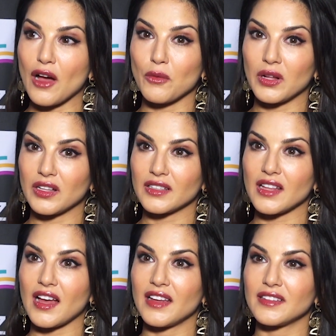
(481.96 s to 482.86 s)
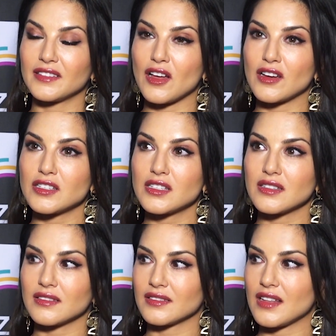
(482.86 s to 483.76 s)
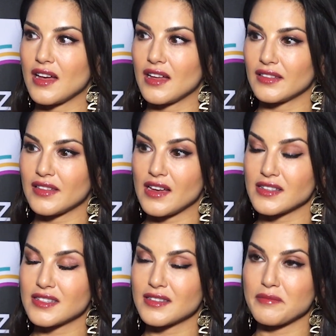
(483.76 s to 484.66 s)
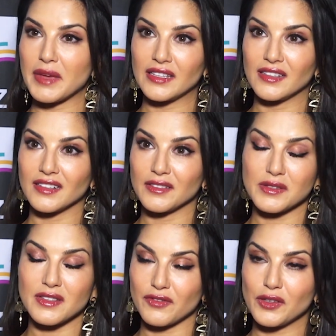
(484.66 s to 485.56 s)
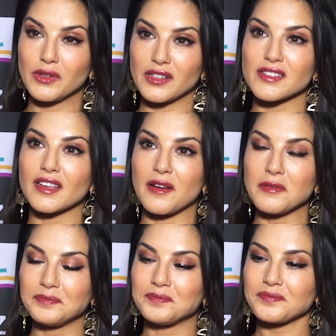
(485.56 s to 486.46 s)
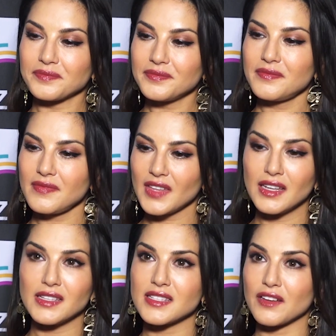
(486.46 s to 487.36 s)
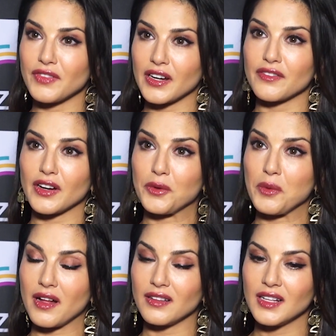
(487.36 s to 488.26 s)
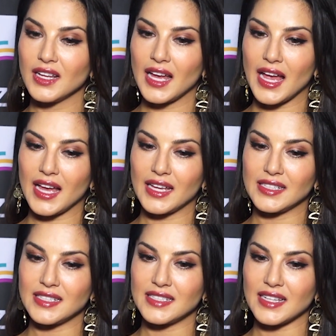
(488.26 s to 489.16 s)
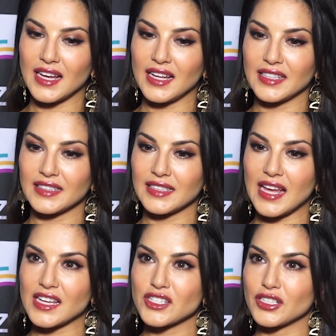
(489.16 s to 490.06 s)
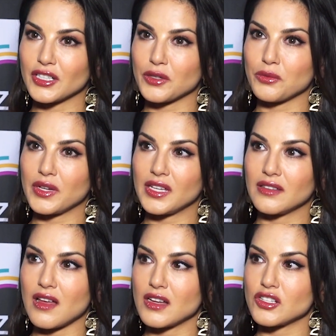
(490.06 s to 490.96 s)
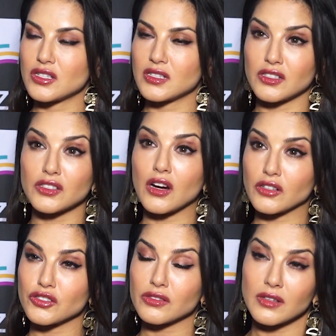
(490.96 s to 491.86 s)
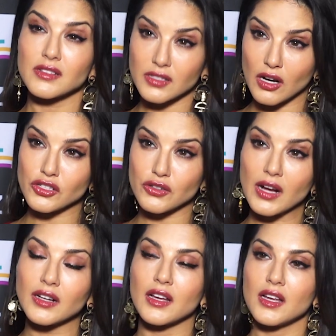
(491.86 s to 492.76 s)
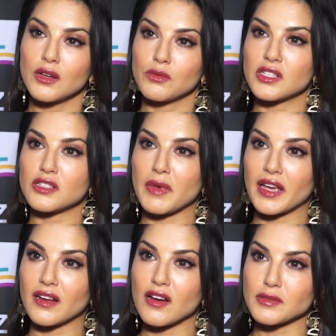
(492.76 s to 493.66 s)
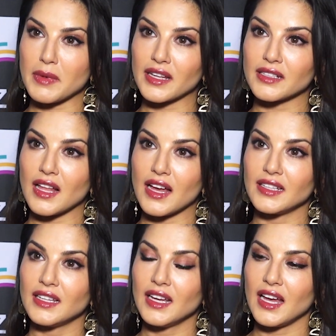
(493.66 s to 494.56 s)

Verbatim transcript: Well, I launched it was a few years ago, and it's done very, very well. And last year we launched Starstruck, which is my cosmetic line.